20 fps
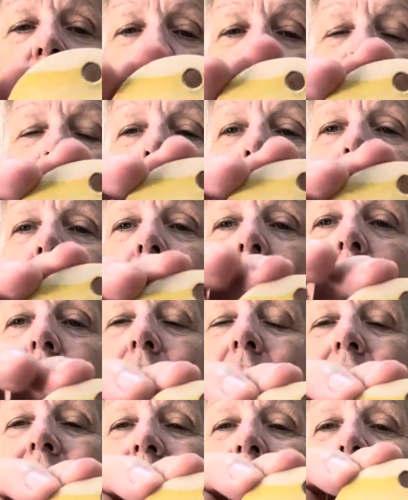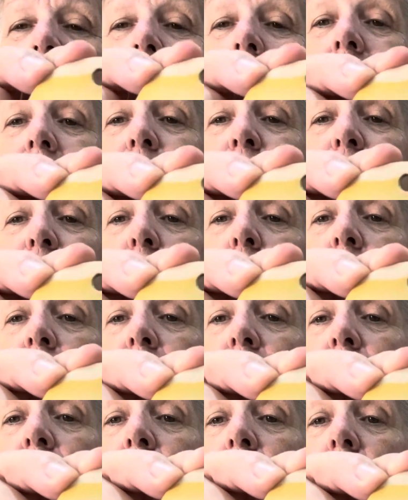Maybe it is slightly
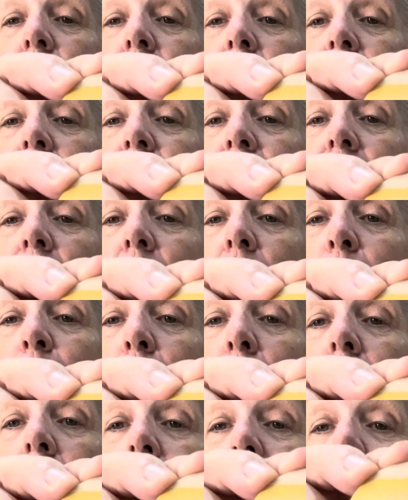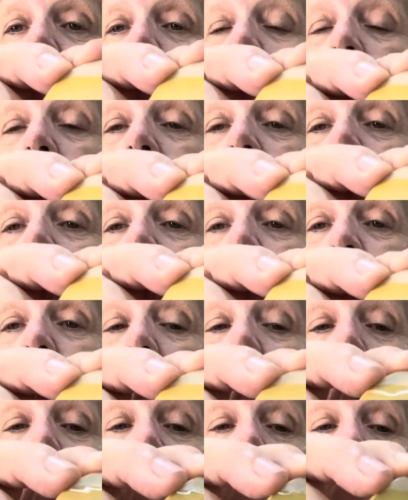frostier at the very bottom,
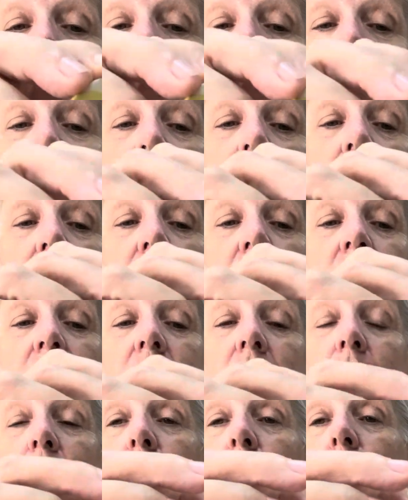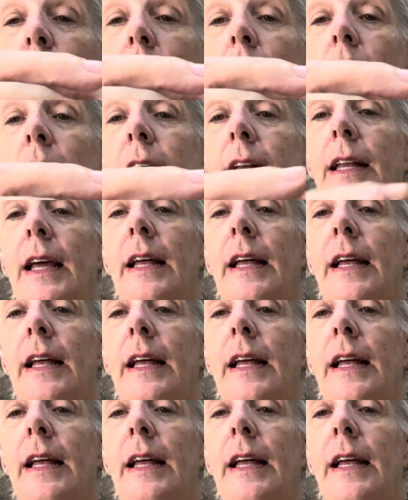but I don't really see a whole lot.